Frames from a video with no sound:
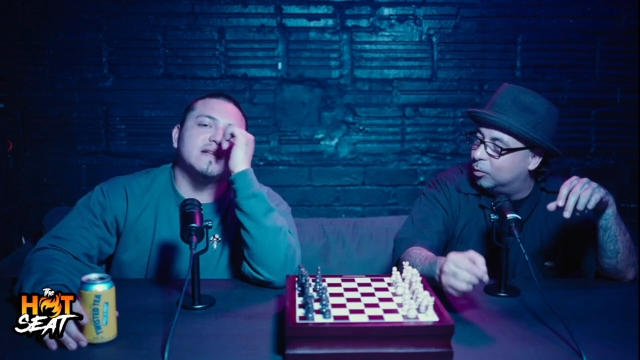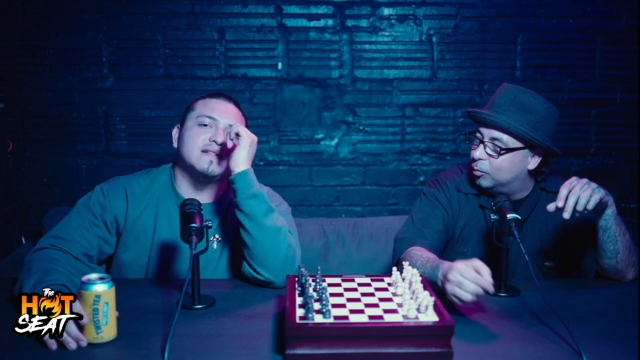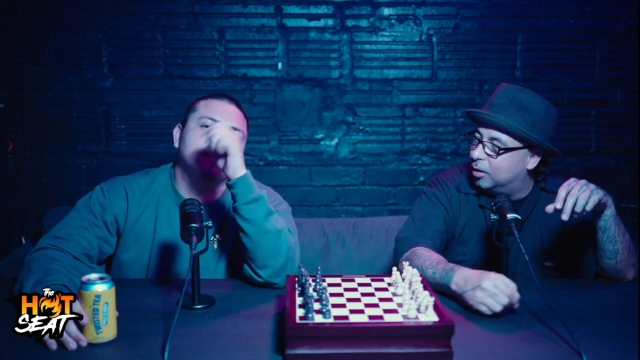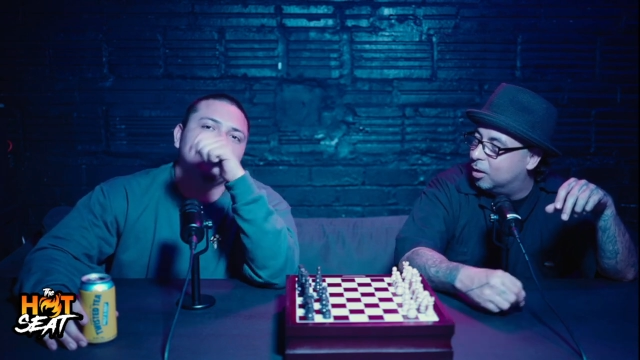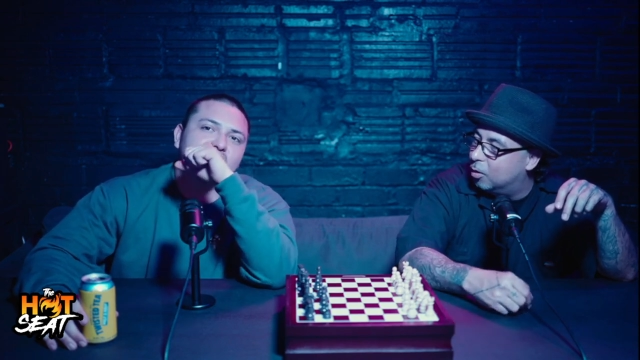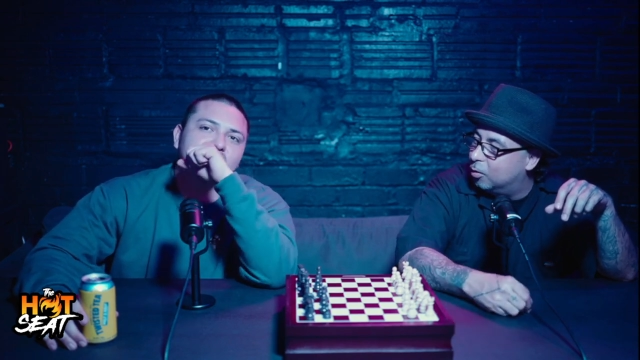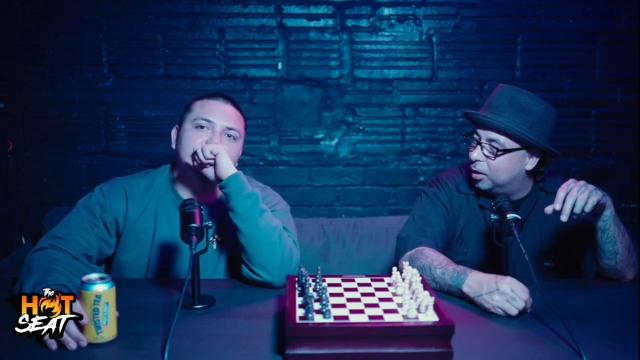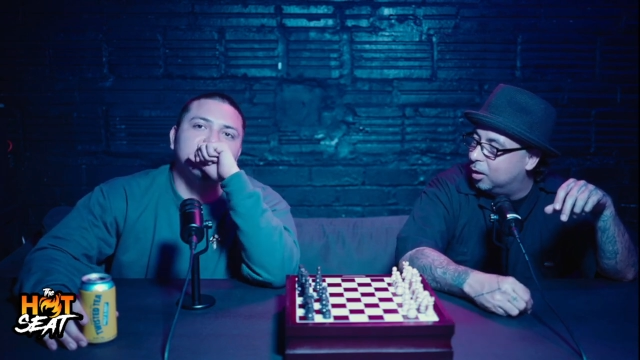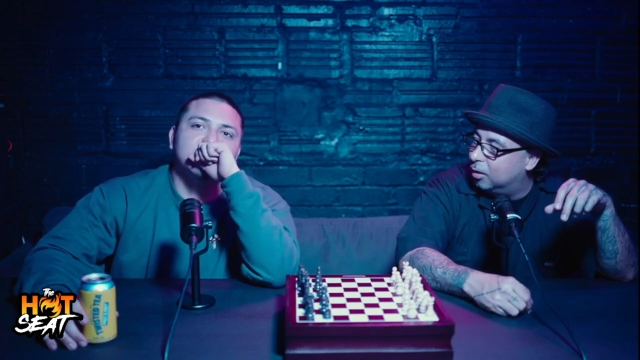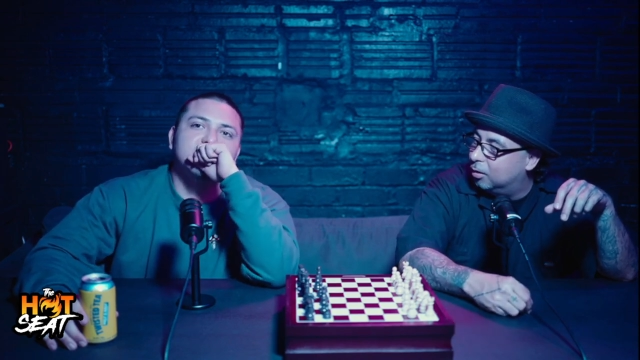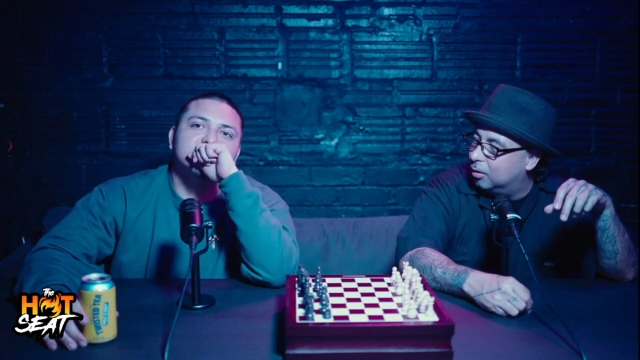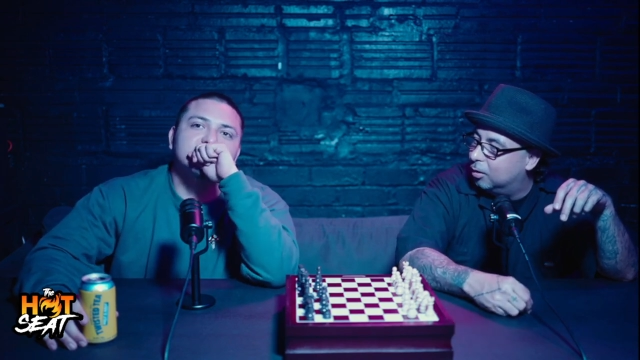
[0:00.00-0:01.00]
Speaker 1: where we where, go eat?
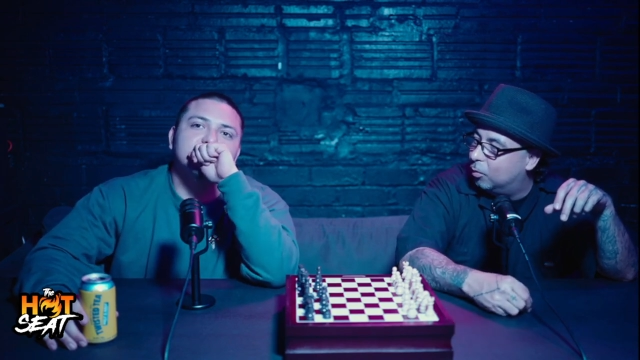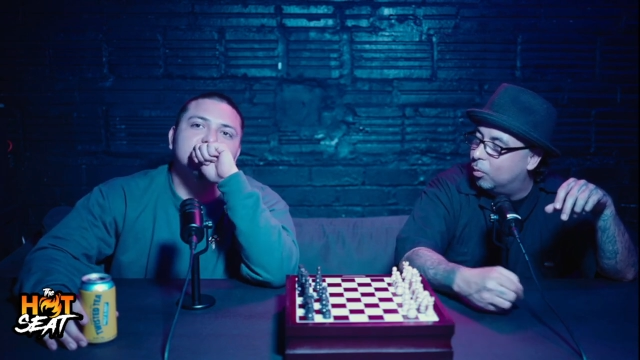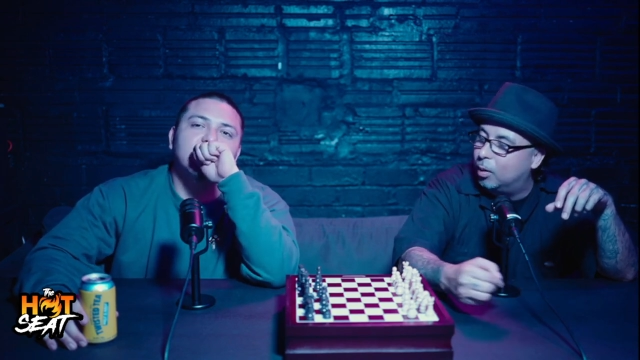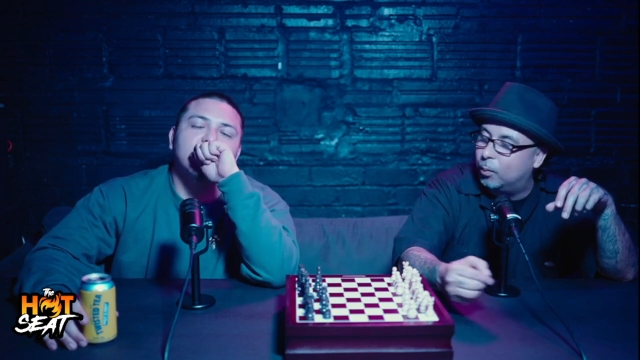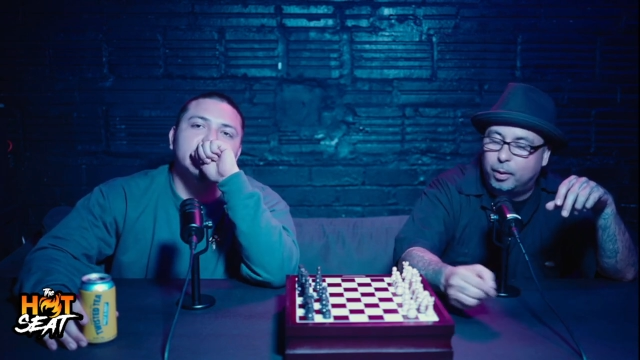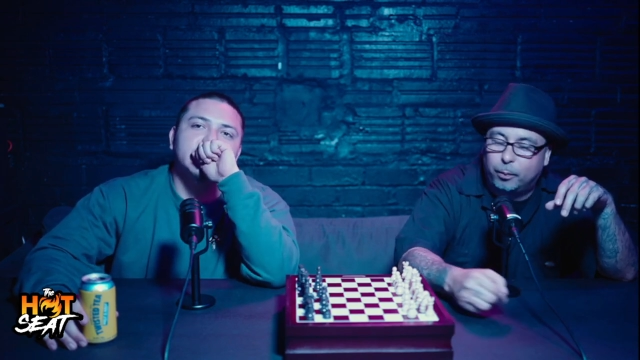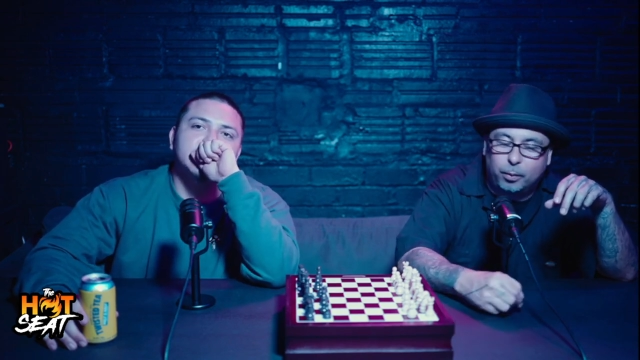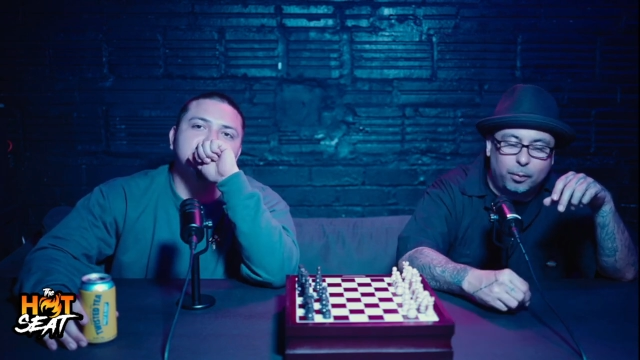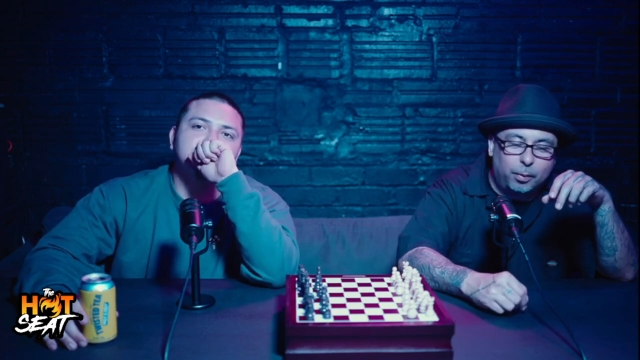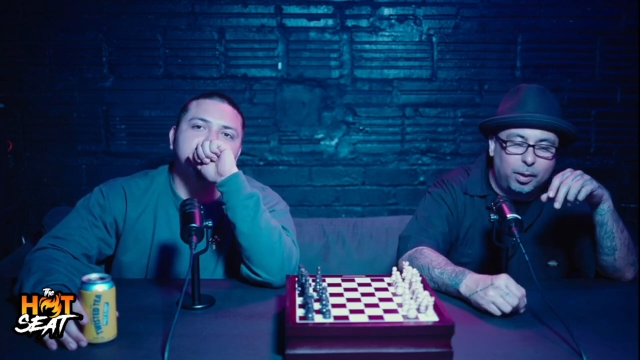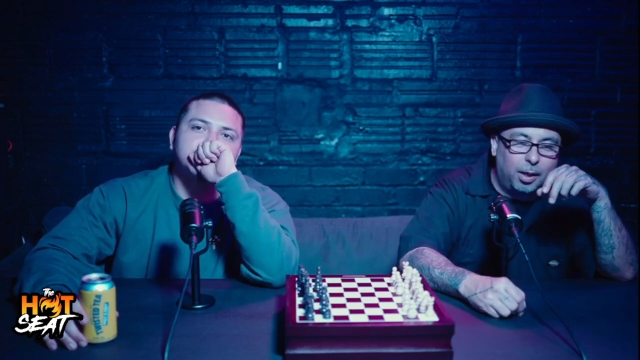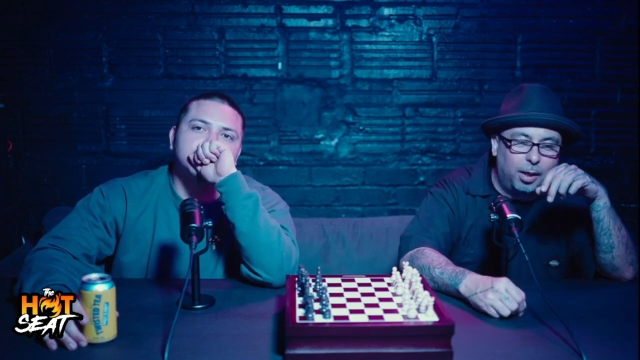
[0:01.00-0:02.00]
where, where, where, where the
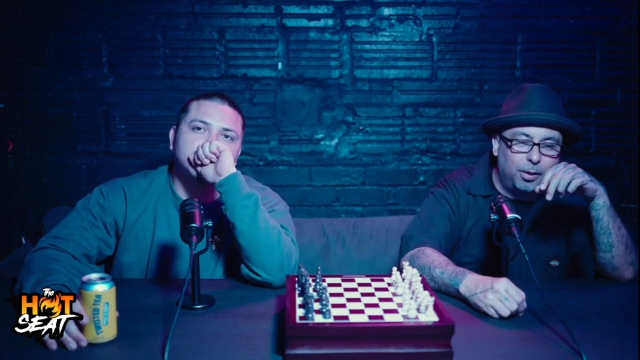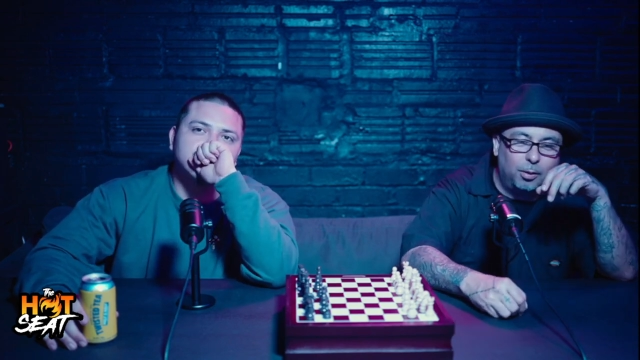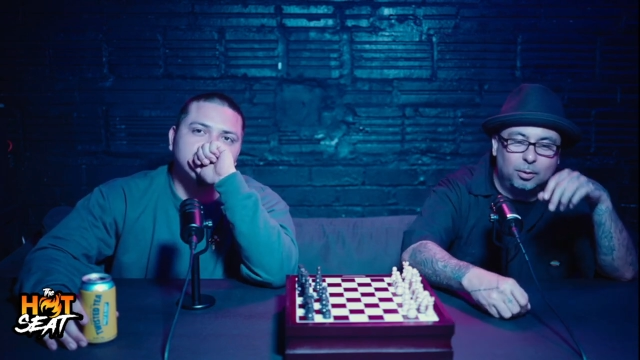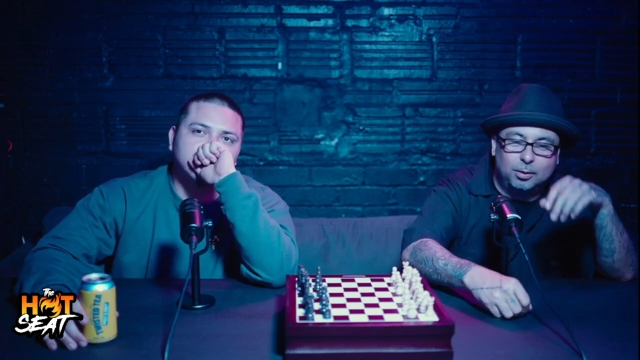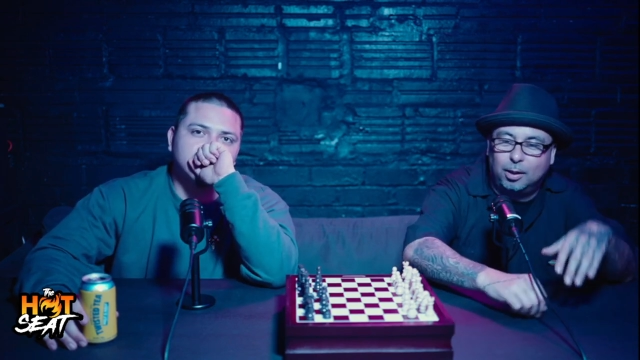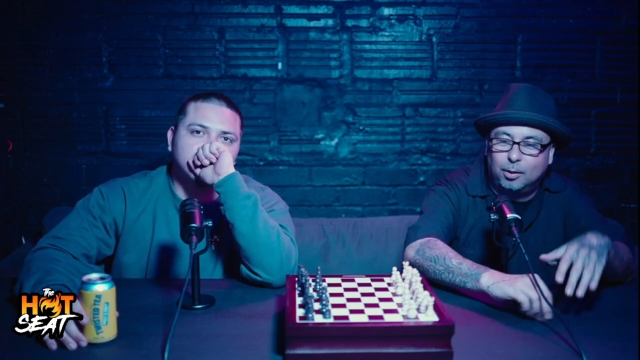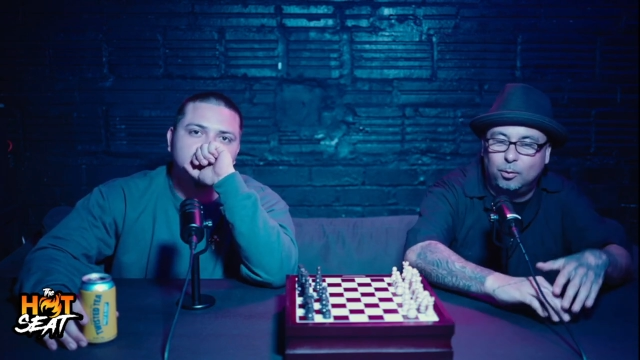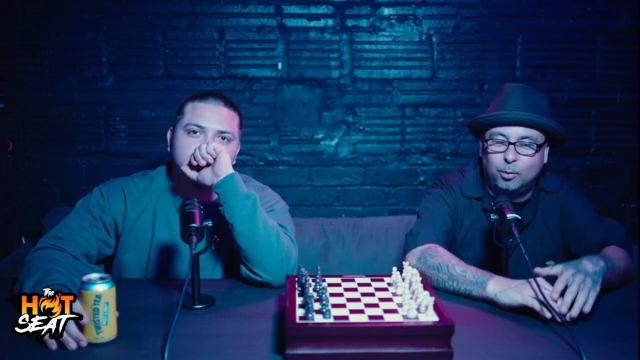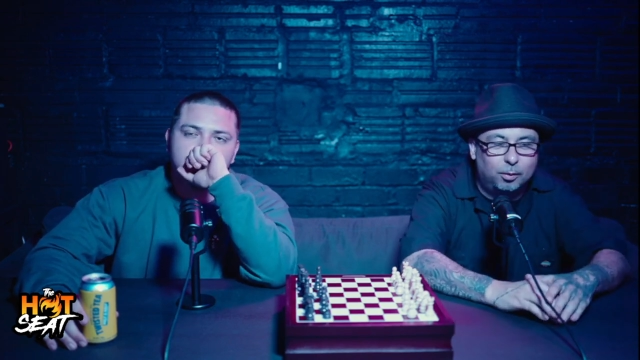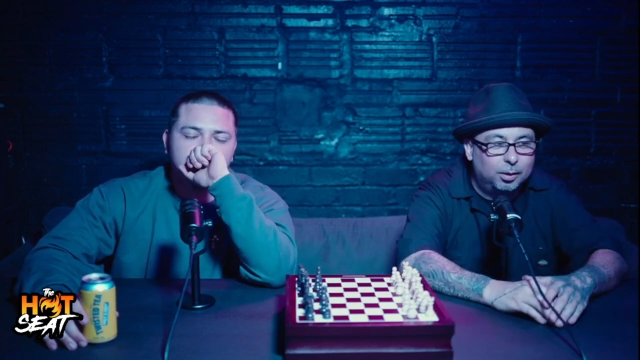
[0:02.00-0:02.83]
hell you gonna take Ludacris?